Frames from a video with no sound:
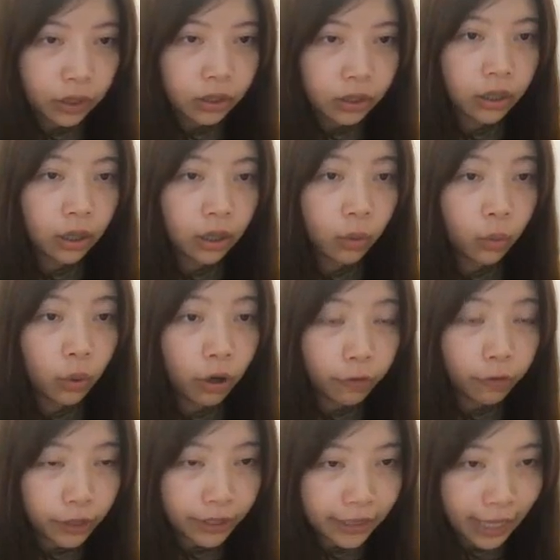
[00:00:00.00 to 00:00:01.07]
The
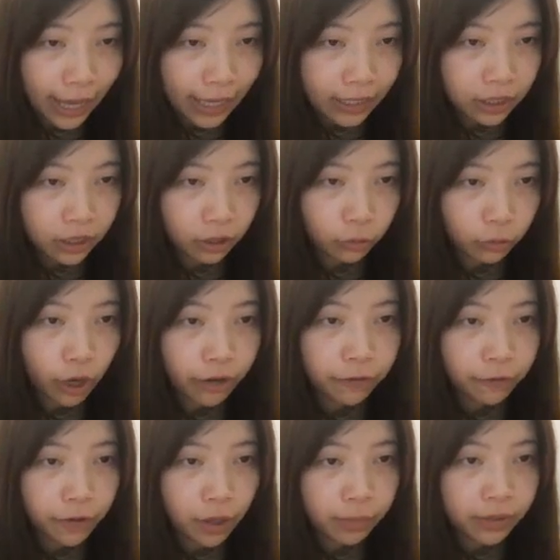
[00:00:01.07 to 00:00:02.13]
warfarin ducts
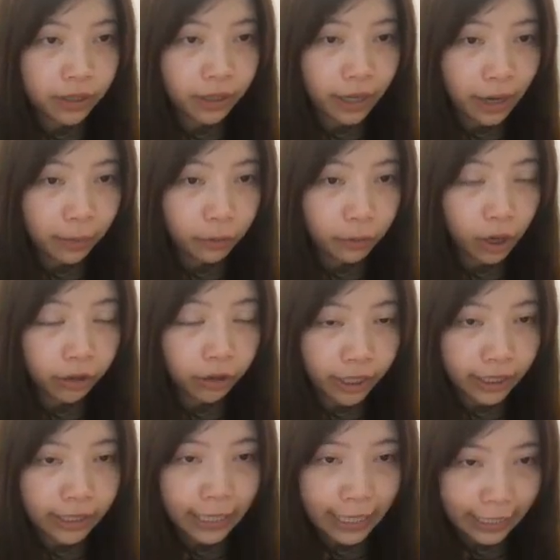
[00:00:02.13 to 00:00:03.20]
derive from the
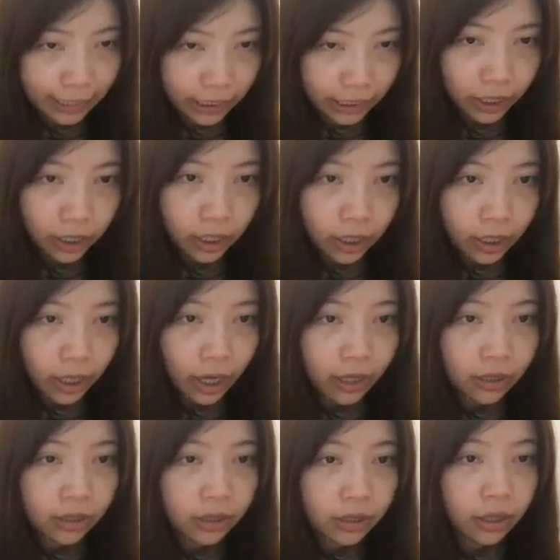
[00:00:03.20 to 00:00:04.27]
embryonic kidney
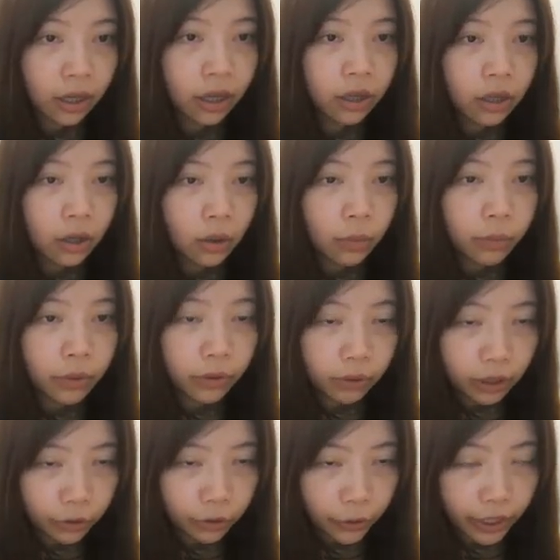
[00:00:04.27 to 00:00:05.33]
and the
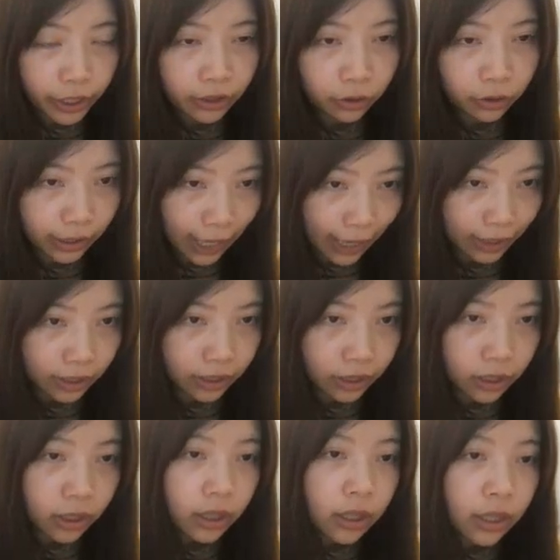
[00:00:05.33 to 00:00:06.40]
medullary ducts.
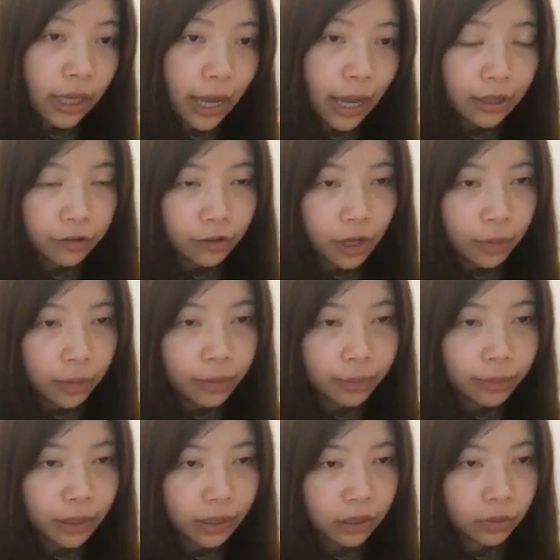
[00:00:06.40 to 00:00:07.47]
A
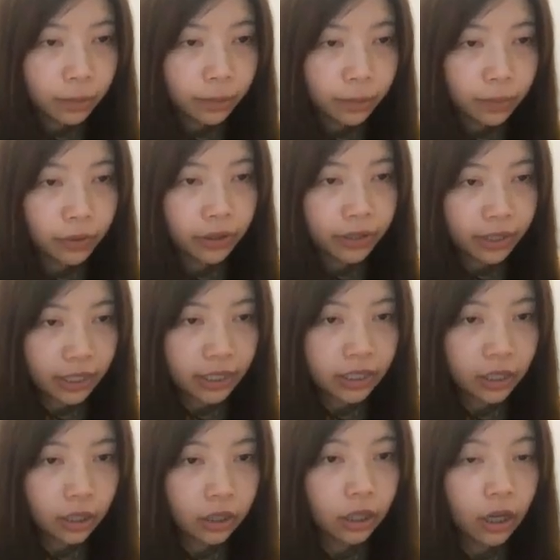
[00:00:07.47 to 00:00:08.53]
development
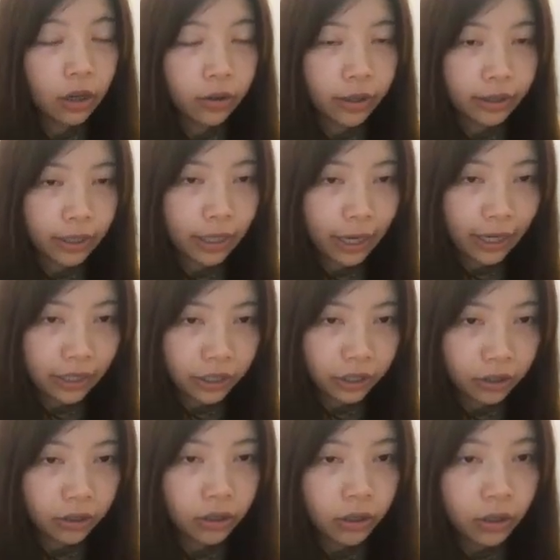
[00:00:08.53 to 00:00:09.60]
proceeds along
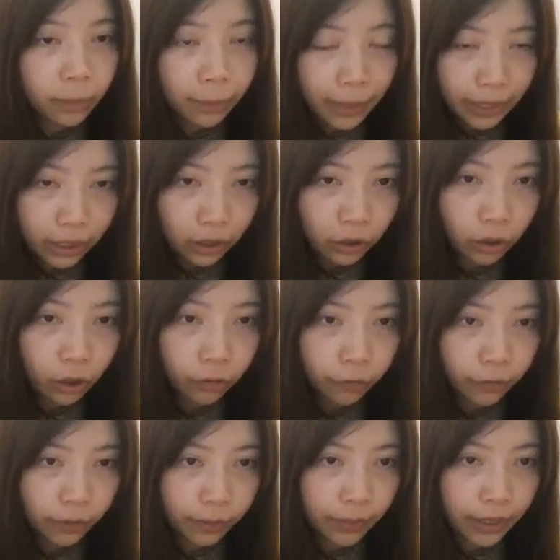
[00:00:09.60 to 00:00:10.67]
either male or
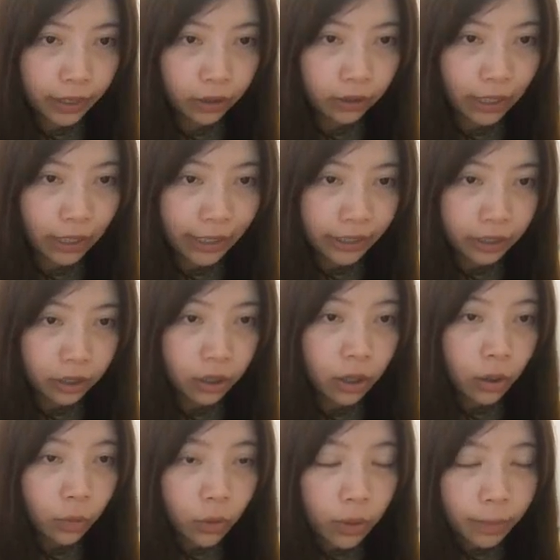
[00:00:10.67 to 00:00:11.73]
female lines.
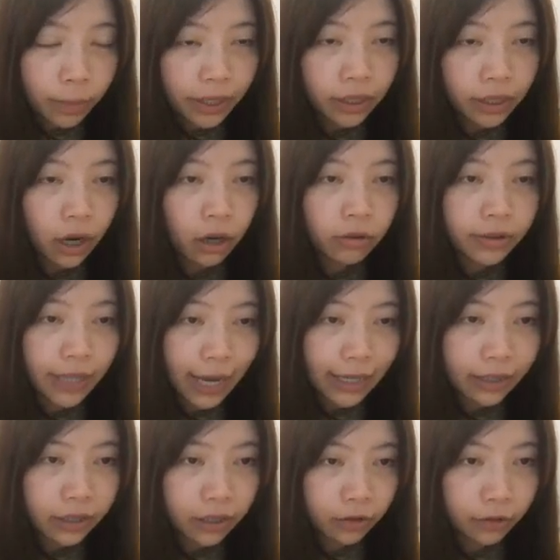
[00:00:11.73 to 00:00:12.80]
One pair of
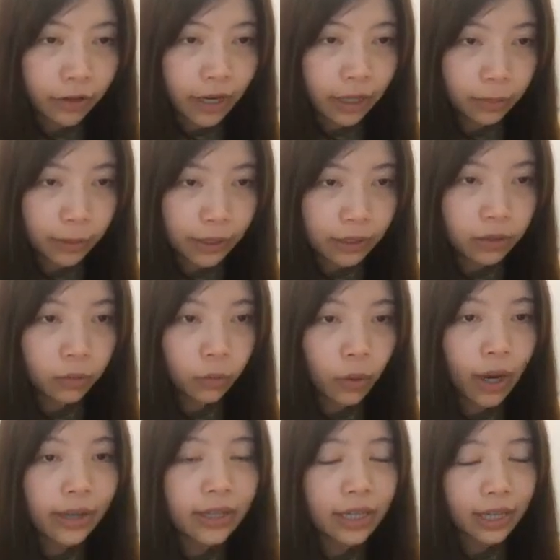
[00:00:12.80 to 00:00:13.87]
ducts develops
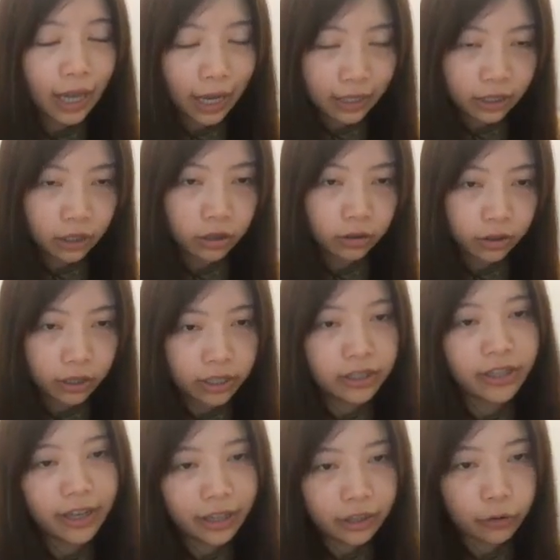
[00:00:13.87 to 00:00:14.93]
while the other
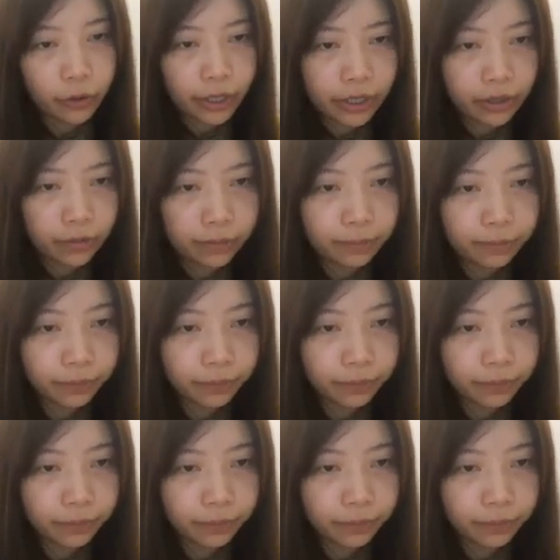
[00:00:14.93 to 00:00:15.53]
degenerates.